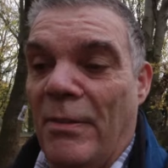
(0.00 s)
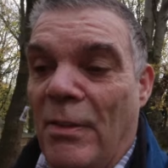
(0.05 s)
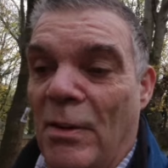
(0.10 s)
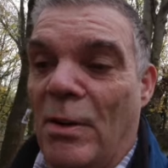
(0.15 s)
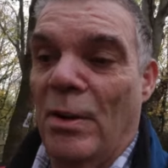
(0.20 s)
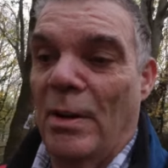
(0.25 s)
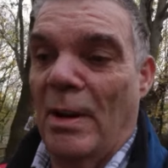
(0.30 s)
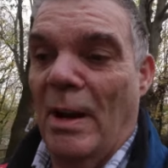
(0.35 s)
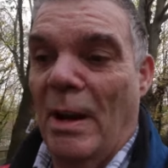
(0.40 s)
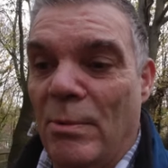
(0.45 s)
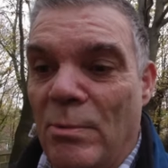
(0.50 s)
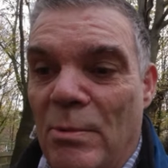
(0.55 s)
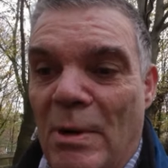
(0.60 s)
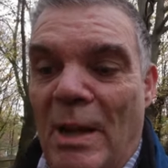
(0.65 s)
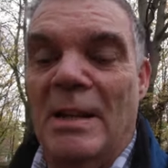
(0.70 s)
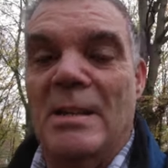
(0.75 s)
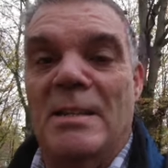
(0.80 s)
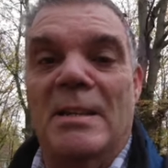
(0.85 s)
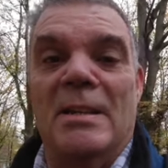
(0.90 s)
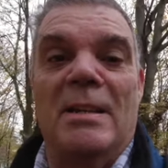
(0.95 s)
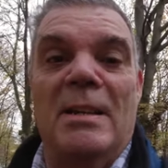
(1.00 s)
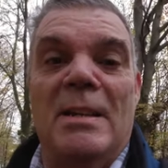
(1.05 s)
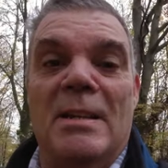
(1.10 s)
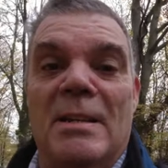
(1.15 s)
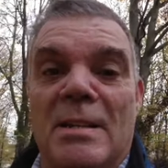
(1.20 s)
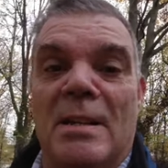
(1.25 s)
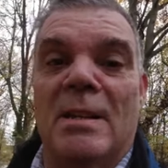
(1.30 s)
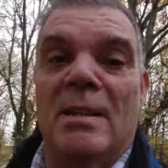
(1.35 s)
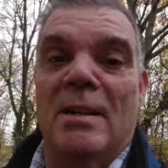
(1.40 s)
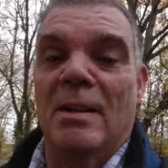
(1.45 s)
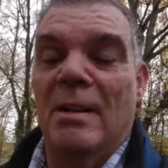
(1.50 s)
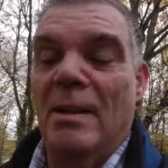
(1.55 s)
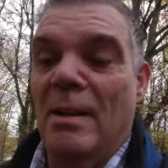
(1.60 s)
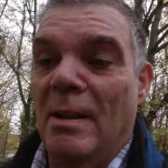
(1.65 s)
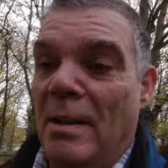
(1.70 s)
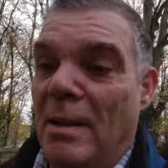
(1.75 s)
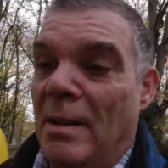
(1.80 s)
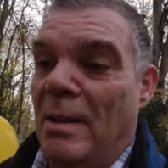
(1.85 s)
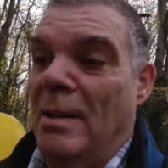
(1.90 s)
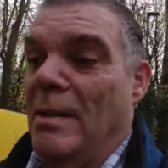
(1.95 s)
I forgot how nice it is
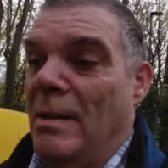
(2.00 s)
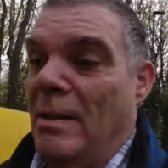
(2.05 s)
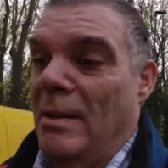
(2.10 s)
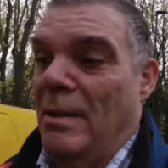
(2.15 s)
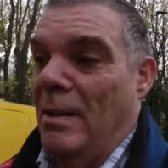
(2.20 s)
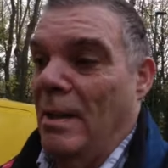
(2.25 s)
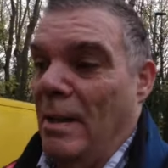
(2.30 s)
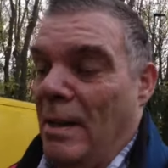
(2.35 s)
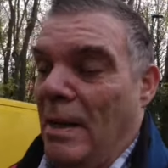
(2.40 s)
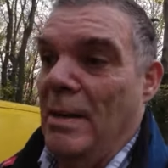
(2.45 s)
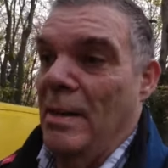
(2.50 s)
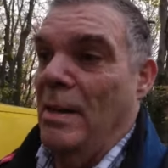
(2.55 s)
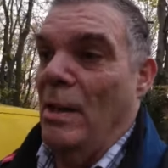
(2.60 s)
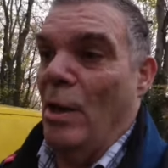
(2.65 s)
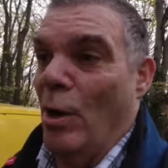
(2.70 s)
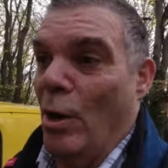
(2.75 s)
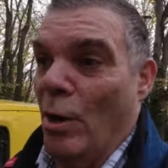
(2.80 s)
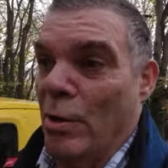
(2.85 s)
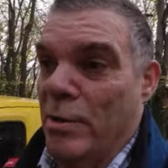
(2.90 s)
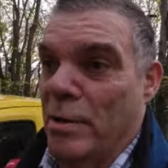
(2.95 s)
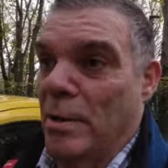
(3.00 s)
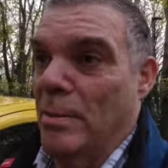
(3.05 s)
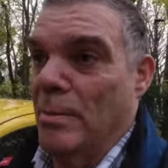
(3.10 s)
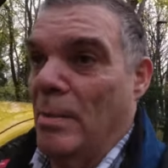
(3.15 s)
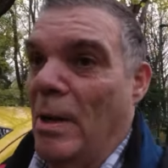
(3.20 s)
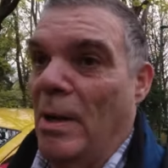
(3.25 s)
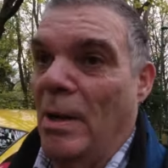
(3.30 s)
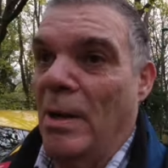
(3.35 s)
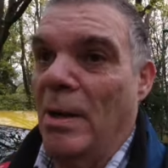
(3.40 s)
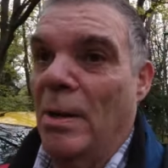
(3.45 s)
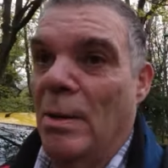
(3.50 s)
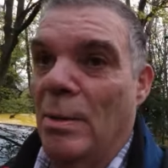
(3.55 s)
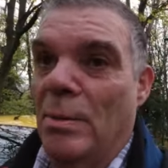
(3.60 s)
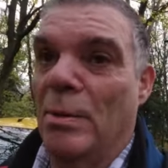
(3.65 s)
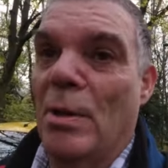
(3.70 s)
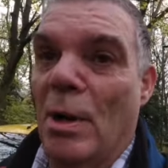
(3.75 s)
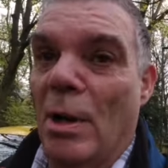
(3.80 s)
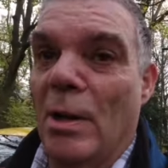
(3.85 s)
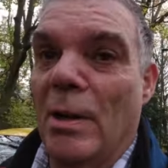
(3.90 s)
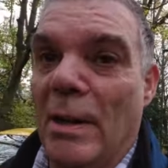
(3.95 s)
in the autumn
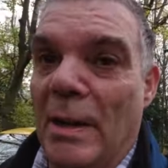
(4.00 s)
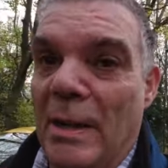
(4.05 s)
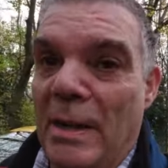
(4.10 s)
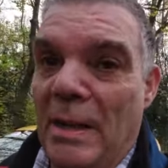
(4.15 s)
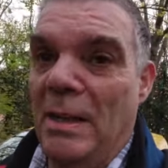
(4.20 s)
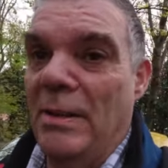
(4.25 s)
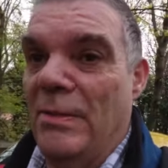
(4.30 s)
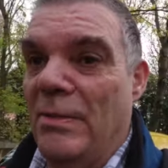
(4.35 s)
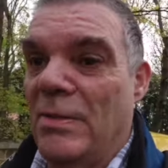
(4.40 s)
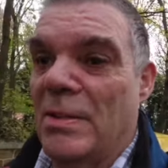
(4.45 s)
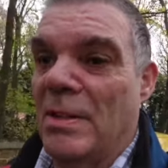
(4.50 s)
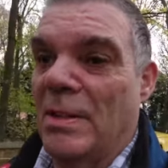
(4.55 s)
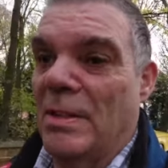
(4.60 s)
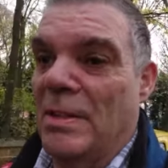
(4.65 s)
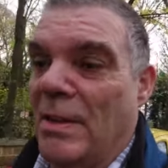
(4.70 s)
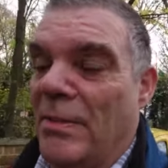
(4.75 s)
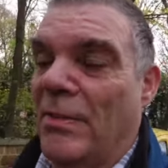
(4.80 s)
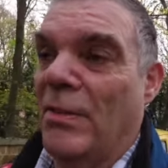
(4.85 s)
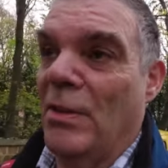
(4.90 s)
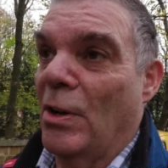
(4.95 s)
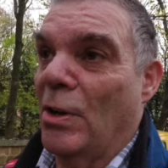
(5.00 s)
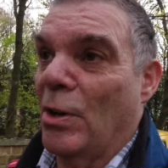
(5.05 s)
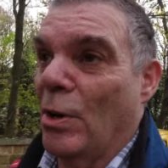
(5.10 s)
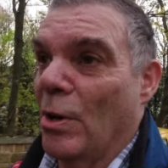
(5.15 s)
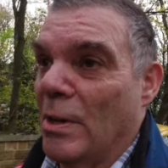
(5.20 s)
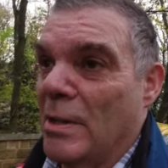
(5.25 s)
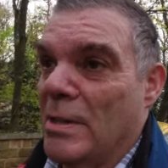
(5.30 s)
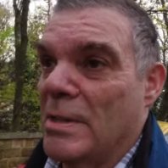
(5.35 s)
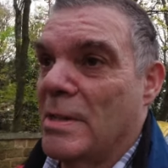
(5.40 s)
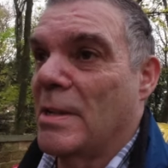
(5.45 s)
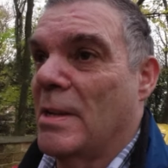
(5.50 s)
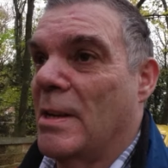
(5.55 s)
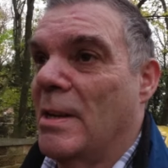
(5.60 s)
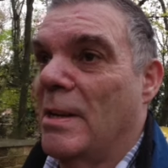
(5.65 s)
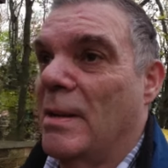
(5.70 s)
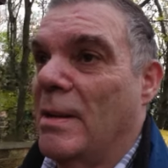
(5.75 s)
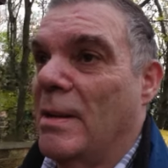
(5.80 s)
with all the leaves and the different colours.